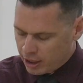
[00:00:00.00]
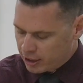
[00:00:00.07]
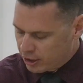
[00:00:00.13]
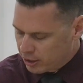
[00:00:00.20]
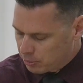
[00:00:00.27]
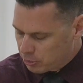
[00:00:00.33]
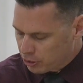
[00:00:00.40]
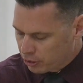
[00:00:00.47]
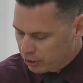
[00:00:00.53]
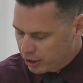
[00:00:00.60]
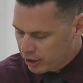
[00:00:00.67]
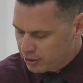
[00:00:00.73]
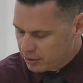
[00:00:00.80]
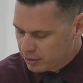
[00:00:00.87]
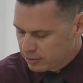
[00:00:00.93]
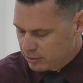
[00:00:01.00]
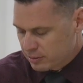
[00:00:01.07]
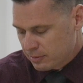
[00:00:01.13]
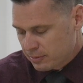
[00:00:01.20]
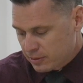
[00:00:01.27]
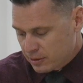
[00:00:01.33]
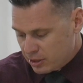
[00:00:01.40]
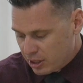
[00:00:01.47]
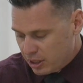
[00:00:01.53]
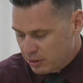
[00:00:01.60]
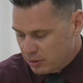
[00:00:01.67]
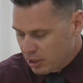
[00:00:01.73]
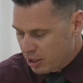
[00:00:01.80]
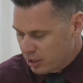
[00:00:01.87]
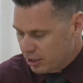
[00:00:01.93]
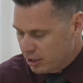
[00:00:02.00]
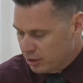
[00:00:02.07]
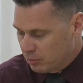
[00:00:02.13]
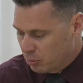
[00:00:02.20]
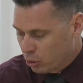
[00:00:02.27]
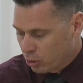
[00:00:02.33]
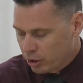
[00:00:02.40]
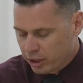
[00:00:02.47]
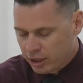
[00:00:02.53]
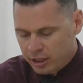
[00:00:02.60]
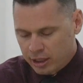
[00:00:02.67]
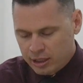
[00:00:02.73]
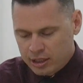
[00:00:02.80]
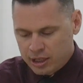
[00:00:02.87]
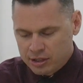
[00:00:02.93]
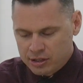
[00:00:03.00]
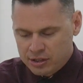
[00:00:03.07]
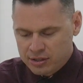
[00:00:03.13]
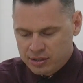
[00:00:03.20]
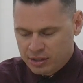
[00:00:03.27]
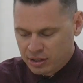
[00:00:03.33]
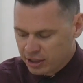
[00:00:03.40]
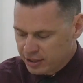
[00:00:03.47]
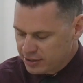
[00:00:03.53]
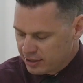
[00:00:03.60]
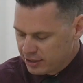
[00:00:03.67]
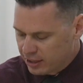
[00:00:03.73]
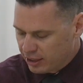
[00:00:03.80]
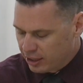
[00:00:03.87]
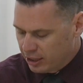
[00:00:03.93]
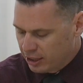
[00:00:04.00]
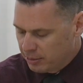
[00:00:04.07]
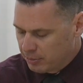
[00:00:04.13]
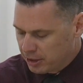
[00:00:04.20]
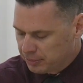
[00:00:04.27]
I get up early in the morning and just listen to him,